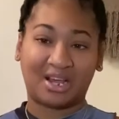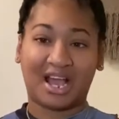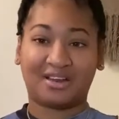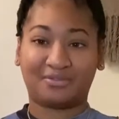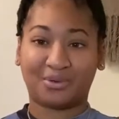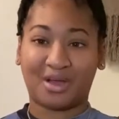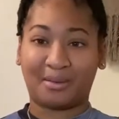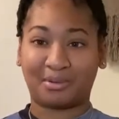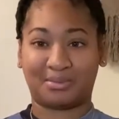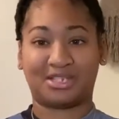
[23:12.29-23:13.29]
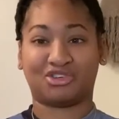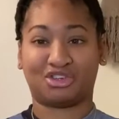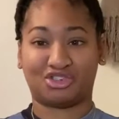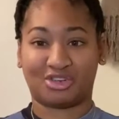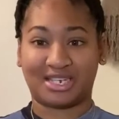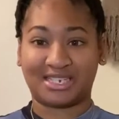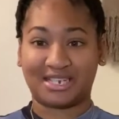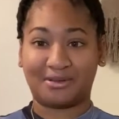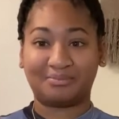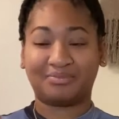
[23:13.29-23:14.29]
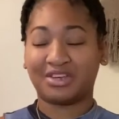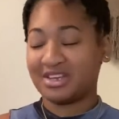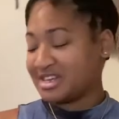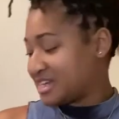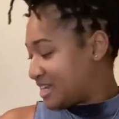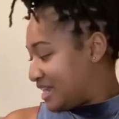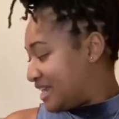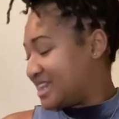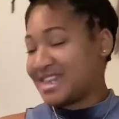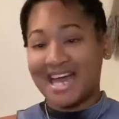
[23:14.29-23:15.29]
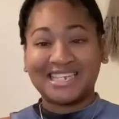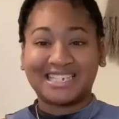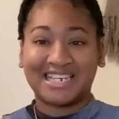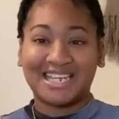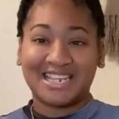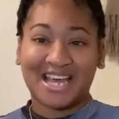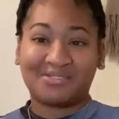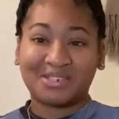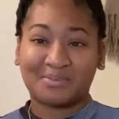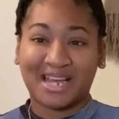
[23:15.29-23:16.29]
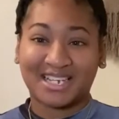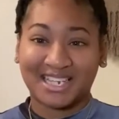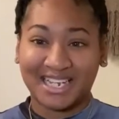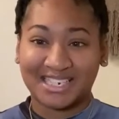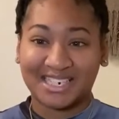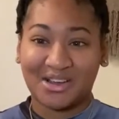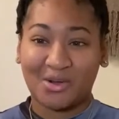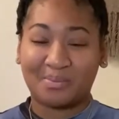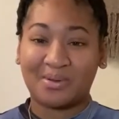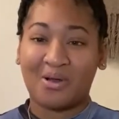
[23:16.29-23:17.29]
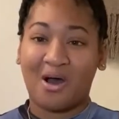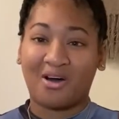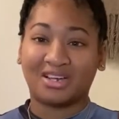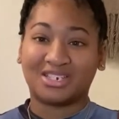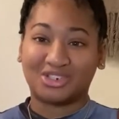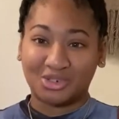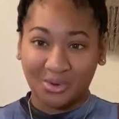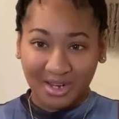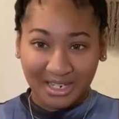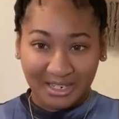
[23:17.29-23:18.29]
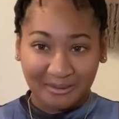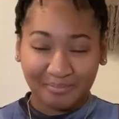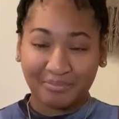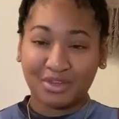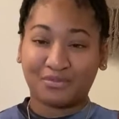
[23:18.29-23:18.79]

I got a few compliments on the dress. So that's it. That was my collection. I hope you all enjoyed it.